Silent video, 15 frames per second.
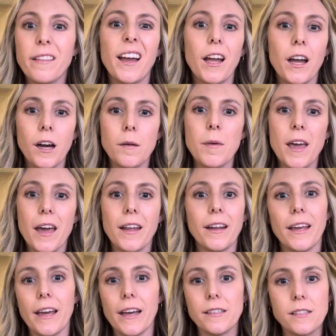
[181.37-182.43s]
they come in
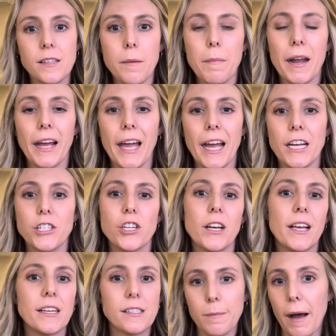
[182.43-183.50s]
and get some medication
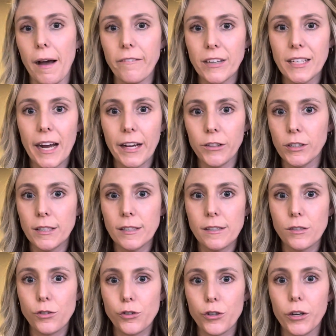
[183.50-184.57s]
and get some IV
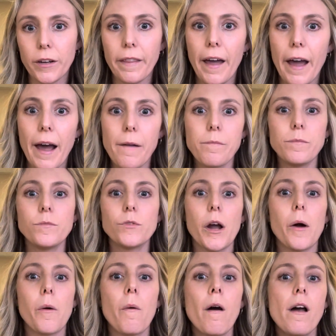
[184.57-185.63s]
diuresis during that. So